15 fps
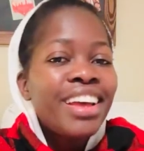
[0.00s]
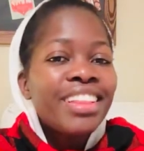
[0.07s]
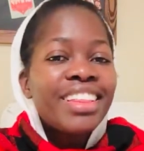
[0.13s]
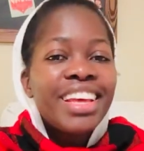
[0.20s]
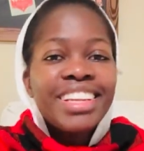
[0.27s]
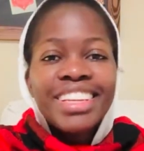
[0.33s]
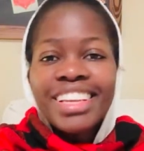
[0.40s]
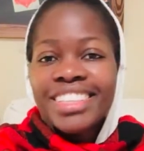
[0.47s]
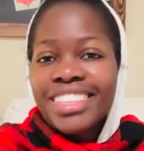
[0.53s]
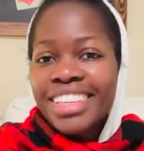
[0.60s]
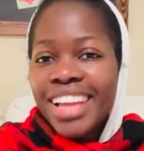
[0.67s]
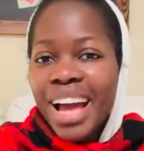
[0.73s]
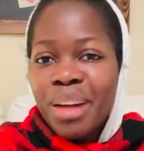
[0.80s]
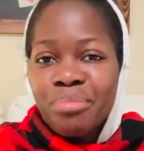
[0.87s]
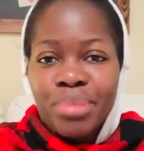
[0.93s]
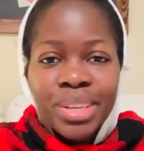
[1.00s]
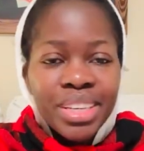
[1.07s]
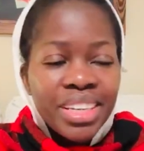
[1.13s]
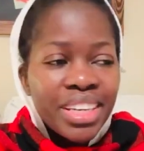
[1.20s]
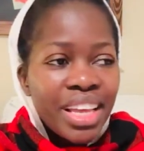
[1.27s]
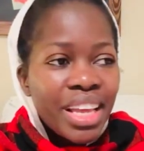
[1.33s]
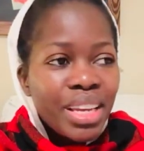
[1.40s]
That doesn't
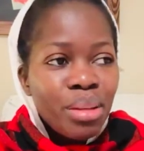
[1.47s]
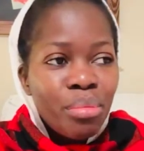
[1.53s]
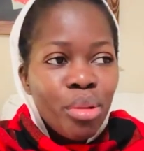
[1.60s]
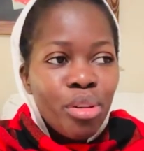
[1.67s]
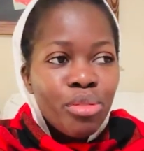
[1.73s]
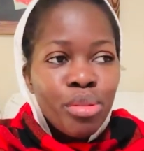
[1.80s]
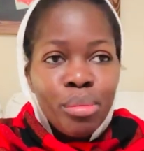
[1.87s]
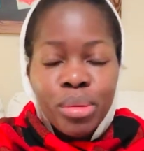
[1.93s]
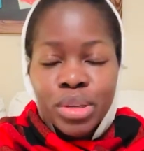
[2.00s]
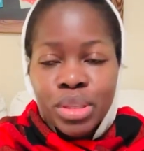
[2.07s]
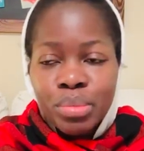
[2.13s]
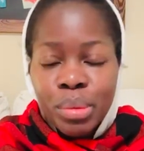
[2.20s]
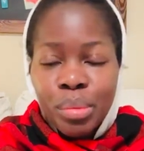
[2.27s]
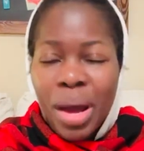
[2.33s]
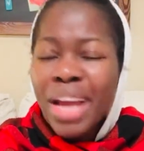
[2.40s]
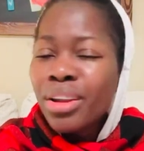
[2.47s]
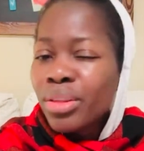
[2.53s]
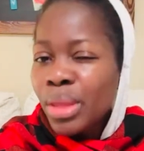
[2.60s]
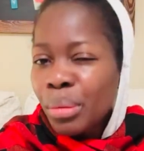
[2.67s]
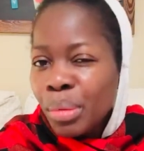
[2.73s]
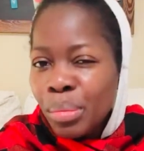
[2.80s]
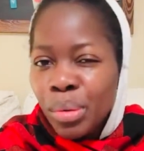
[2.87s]
happen anymore for most people. I know
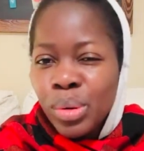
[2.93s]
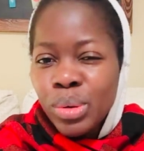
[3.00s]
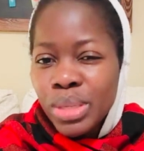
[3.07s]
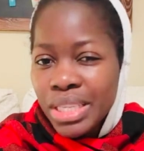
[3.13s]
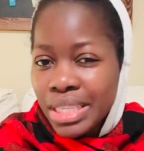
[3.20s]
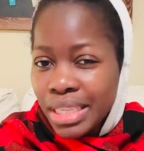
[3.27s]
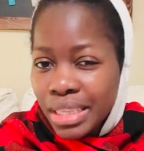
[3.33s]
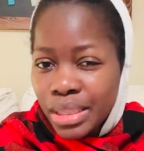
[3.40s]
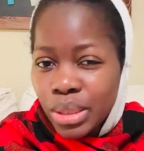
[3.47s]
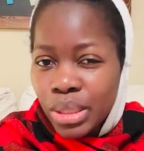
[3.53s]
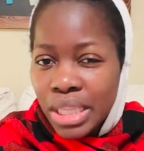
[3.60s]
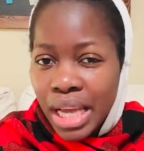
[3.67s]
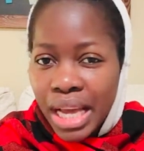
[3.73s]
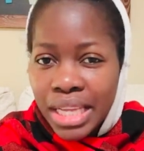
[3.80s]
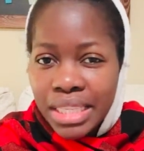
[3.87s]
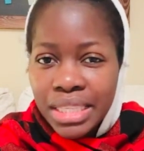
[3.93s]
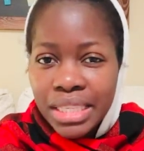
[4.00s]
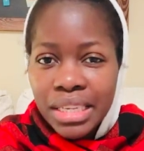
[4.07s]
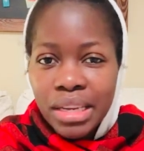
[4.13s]
there are people who still do that,